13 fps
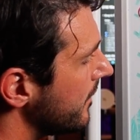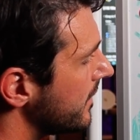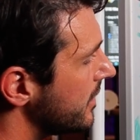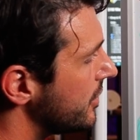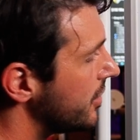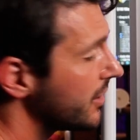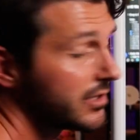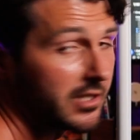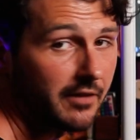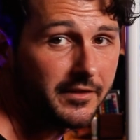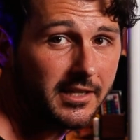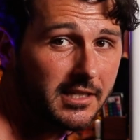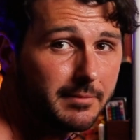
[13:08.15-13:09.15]
This is just
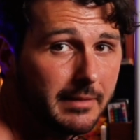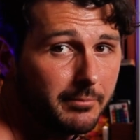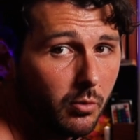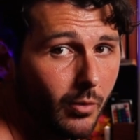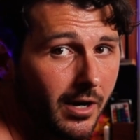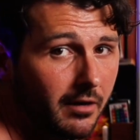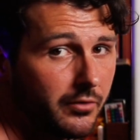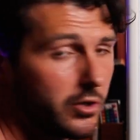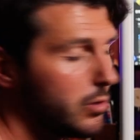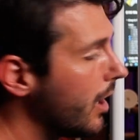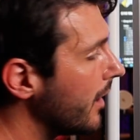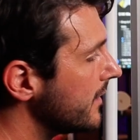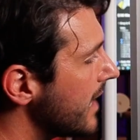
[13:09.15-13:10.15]
stuff that gets people aware of who
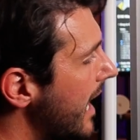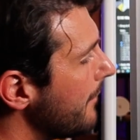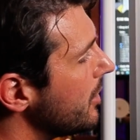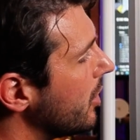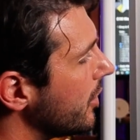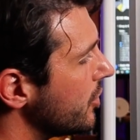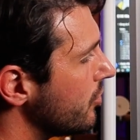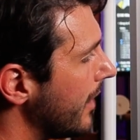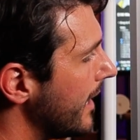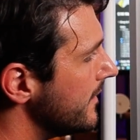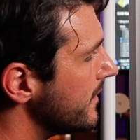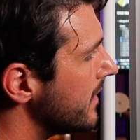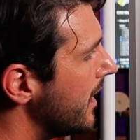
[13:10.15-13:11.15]
you are. It's hopping on
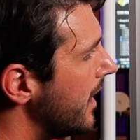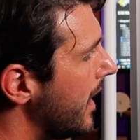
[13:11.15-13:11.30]
trends.